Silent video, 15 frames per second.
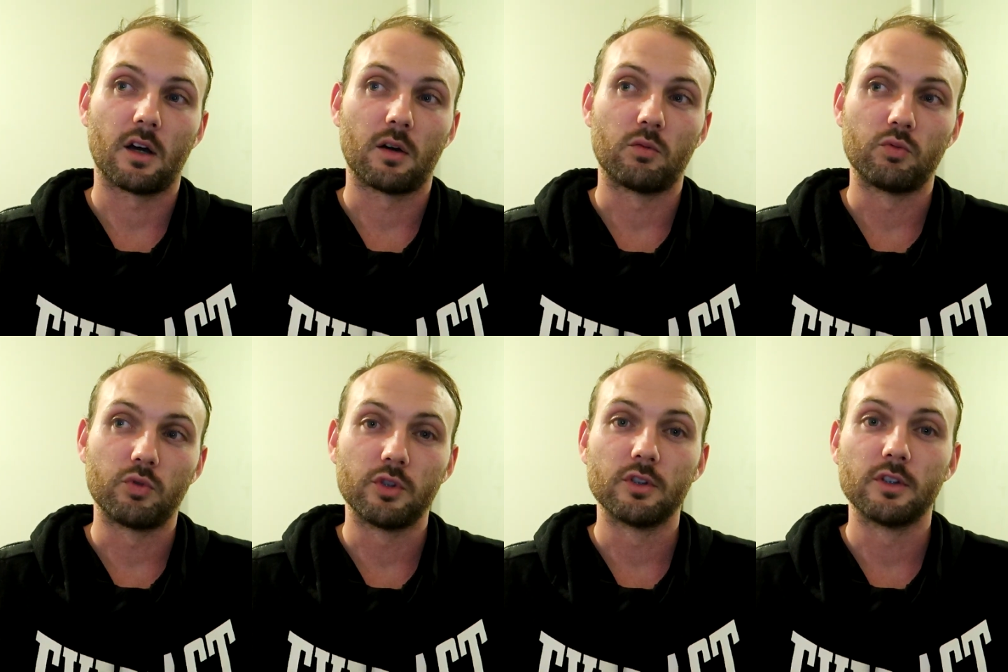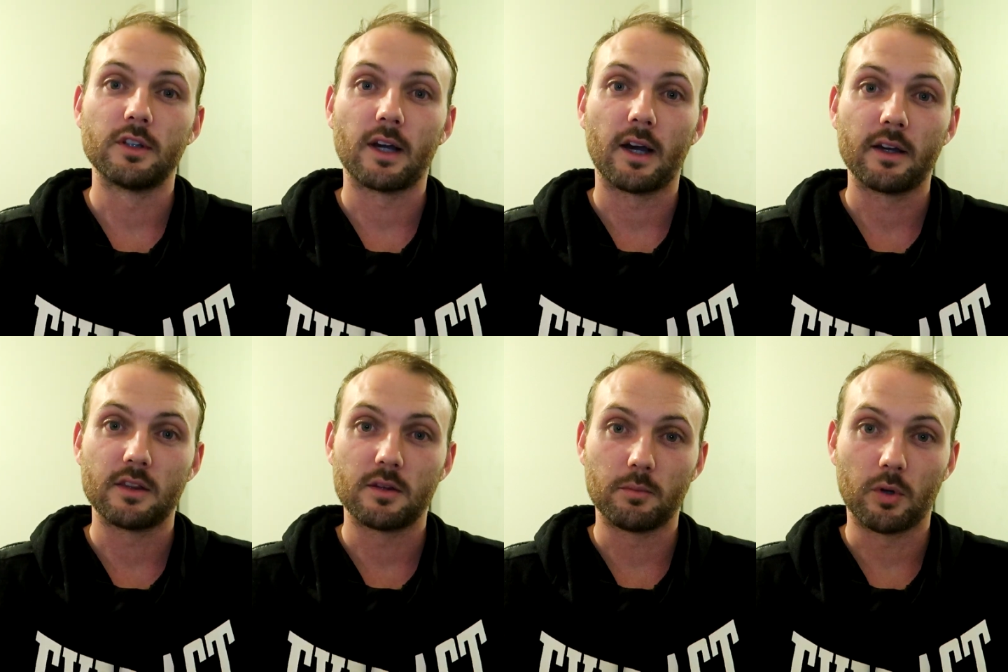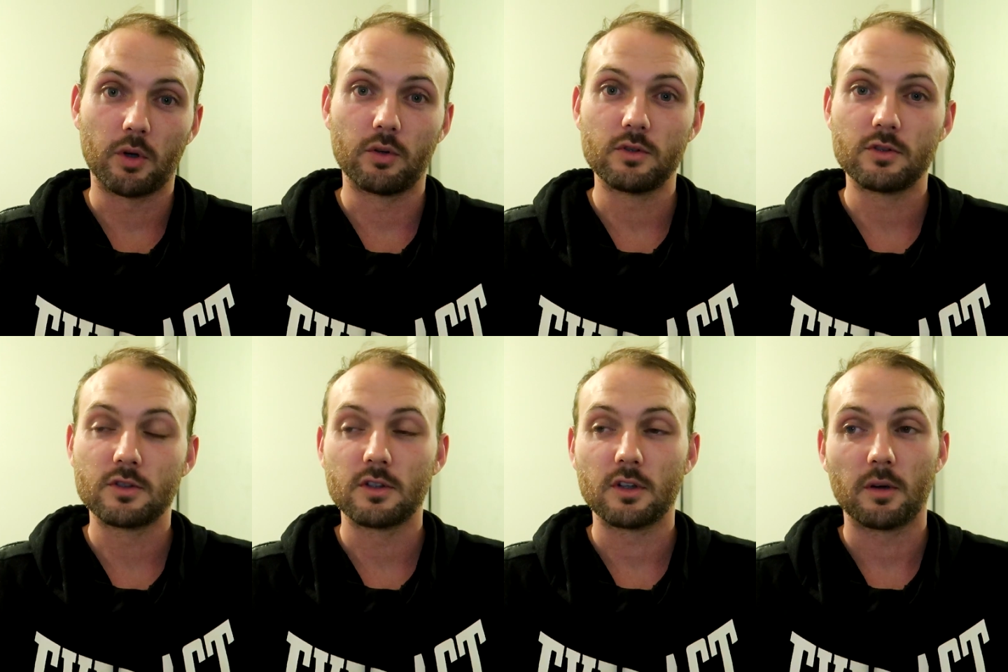really hate the
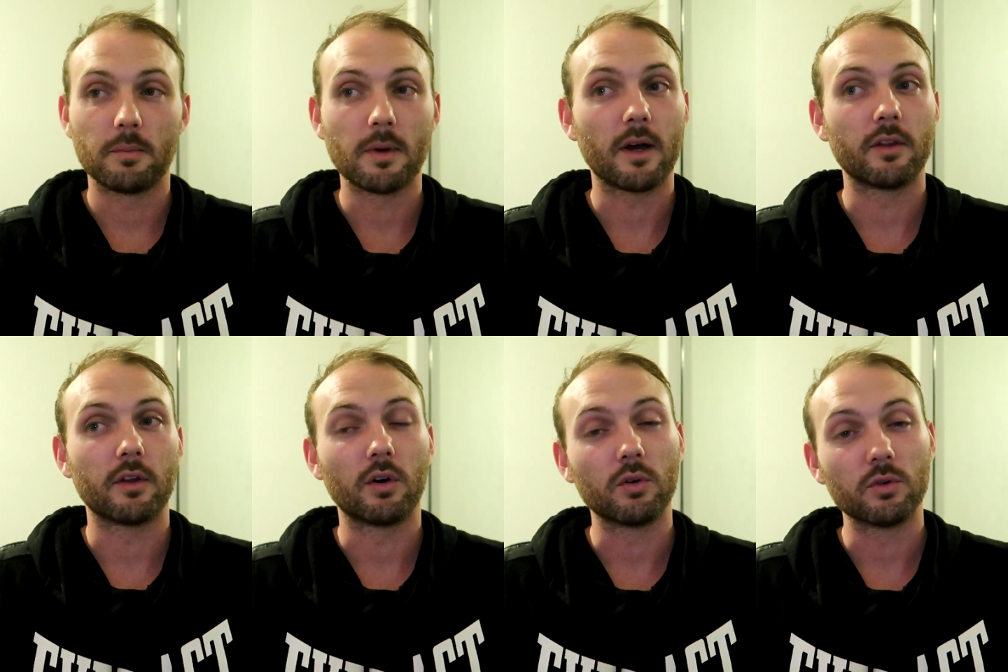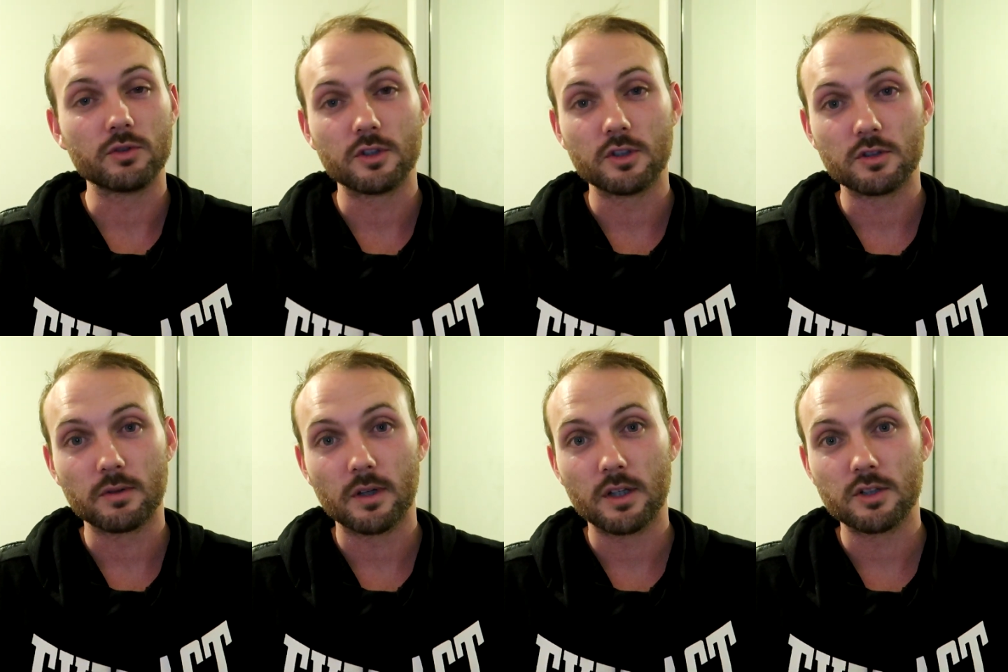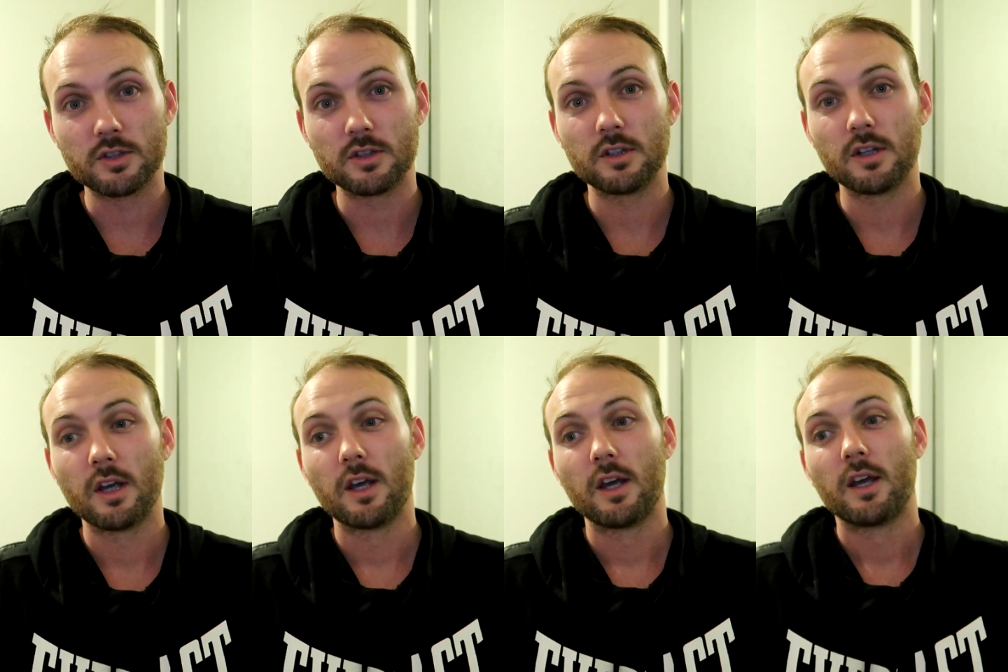most about the whole situation
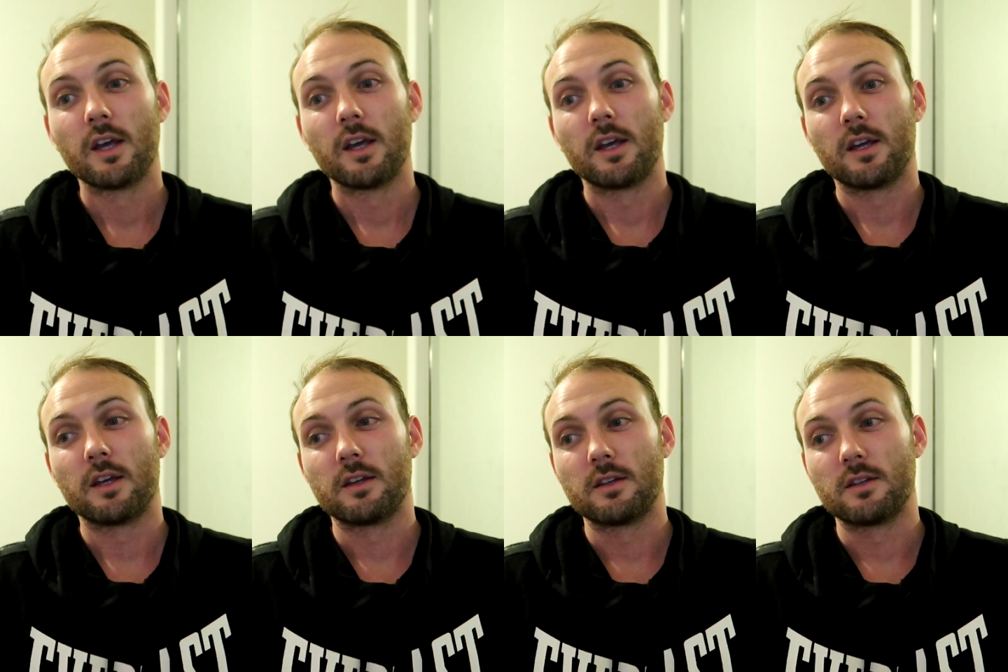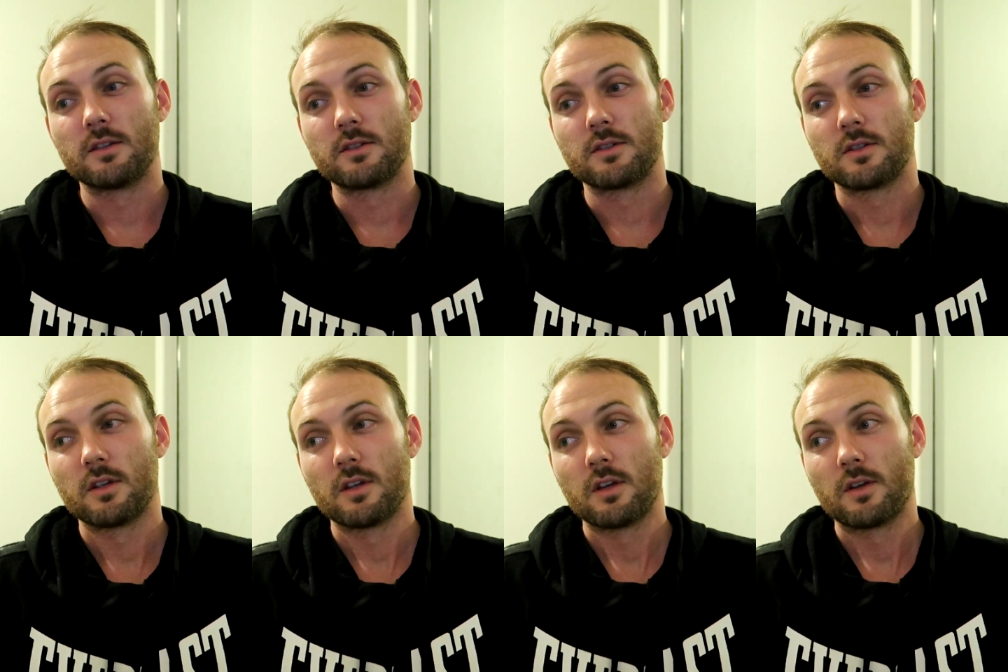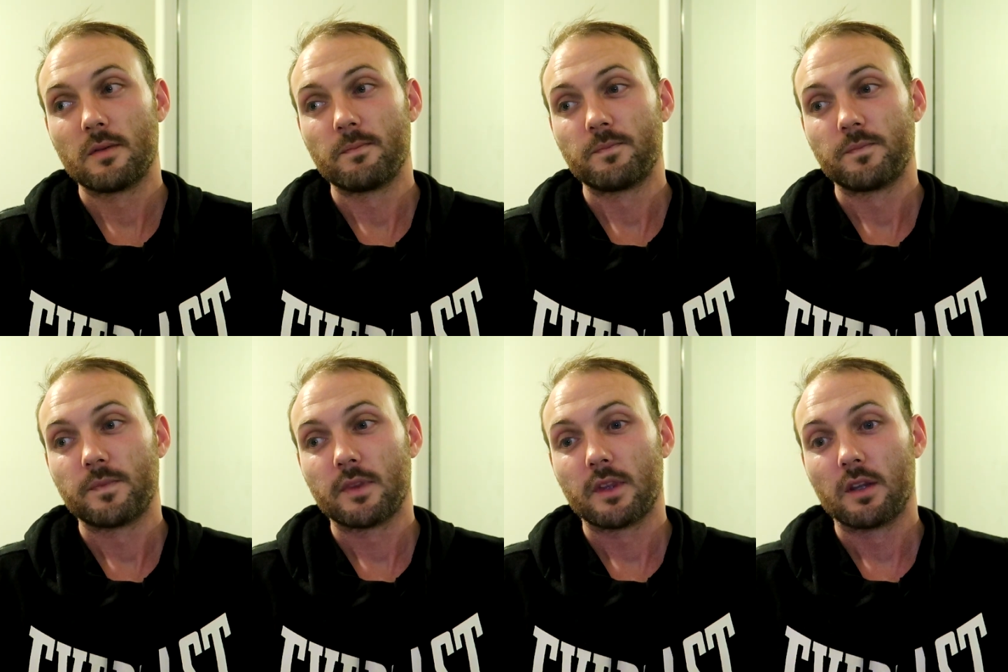is
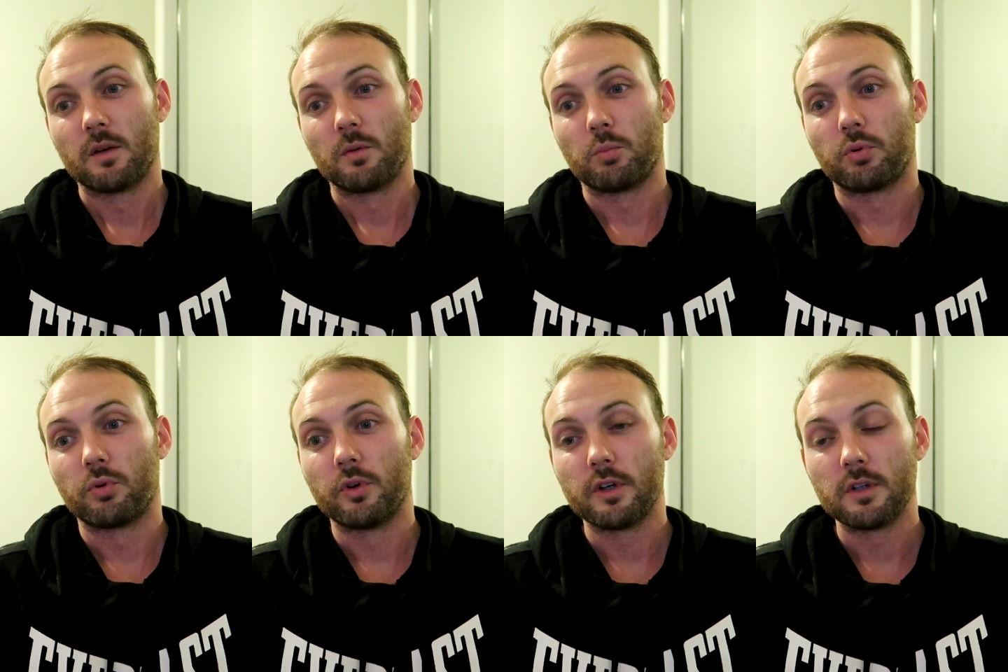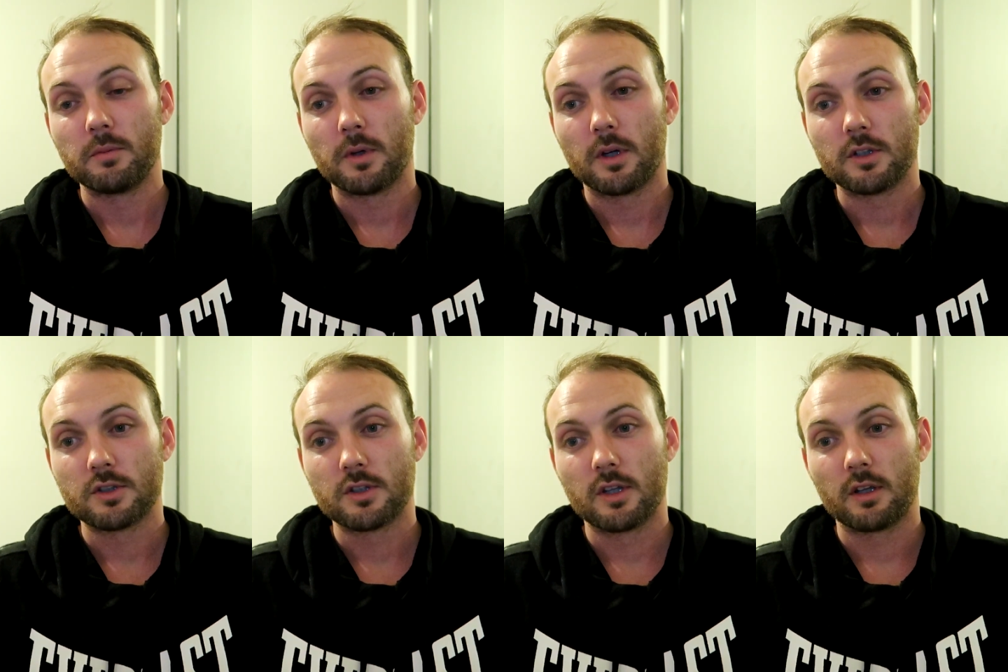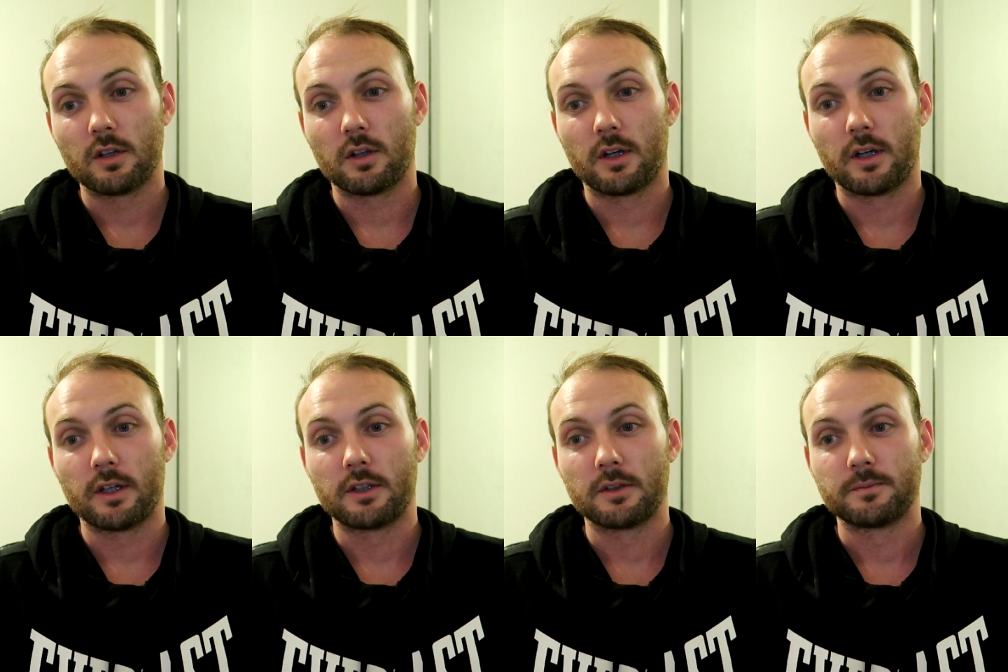pretty much that
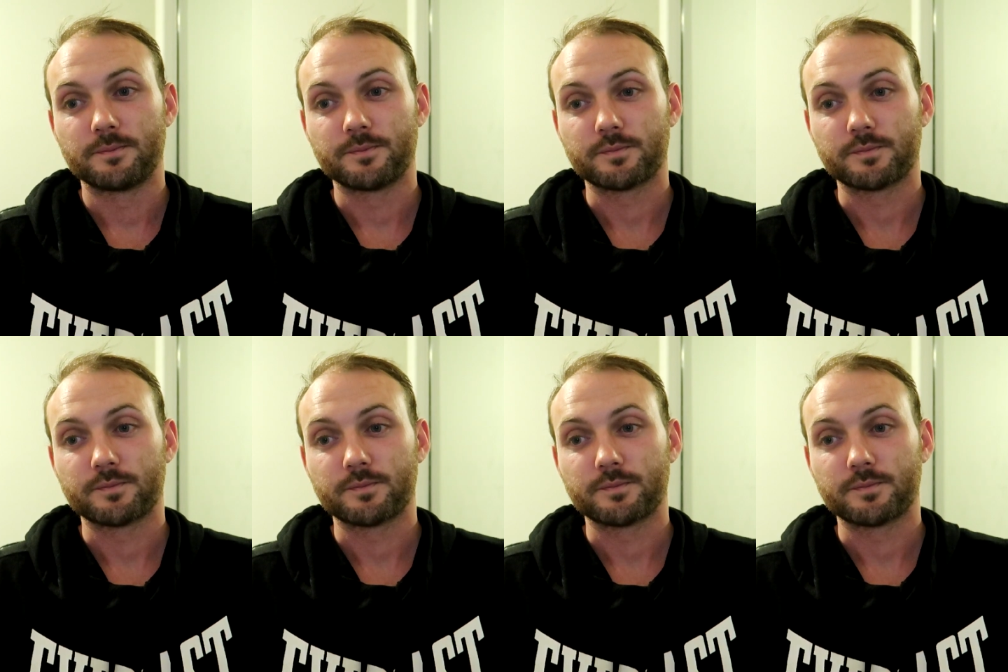like